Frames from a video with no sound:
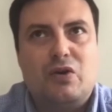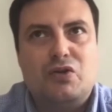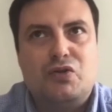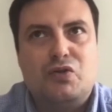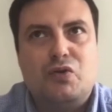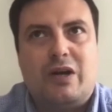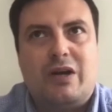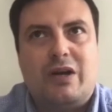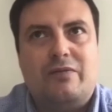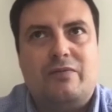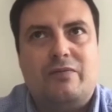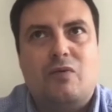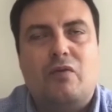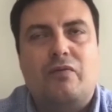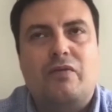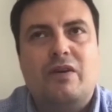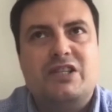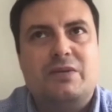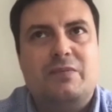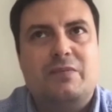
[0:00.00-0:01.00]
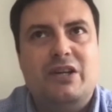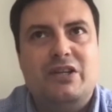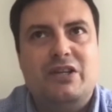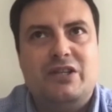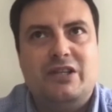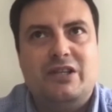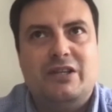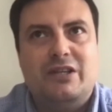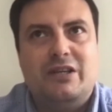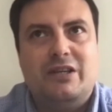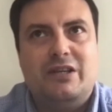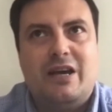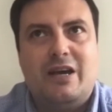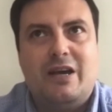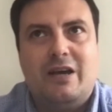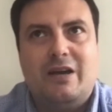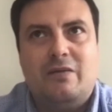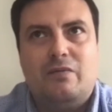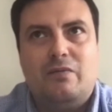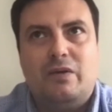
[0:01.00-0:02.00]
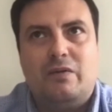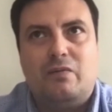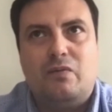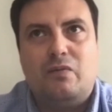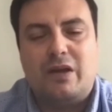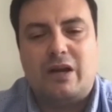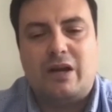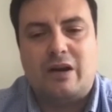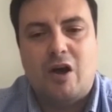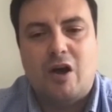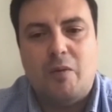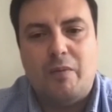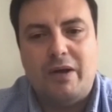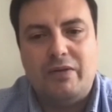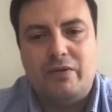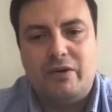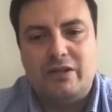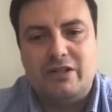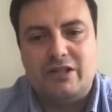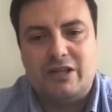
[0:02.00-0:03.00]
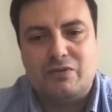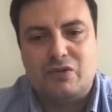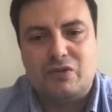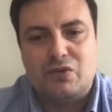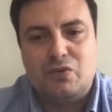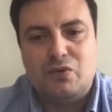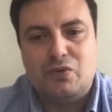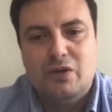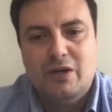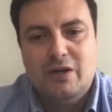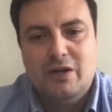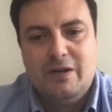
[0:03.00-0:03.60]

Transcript: you have more flexibility with a cloud vendor in terms to